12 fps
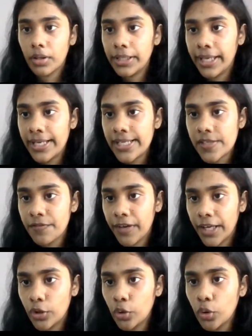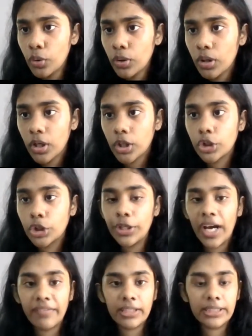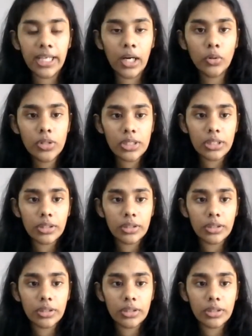Yes, Vedu, do you have a doubt?